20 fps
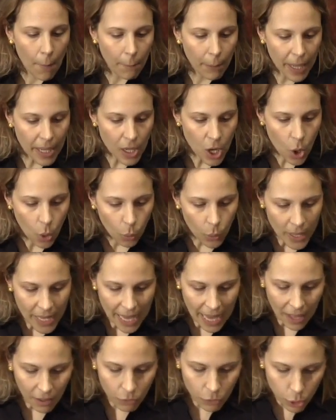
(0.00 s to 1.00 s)
but we
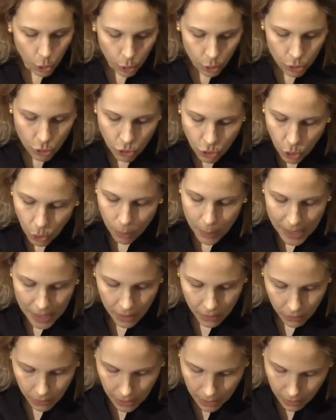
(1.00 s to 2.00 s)
have learned so
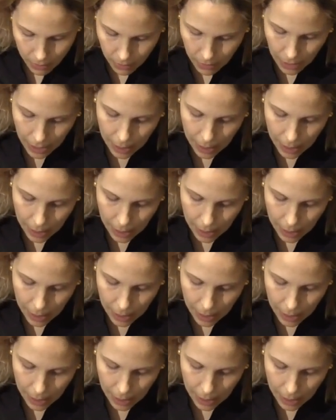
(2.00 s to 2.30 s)
many things.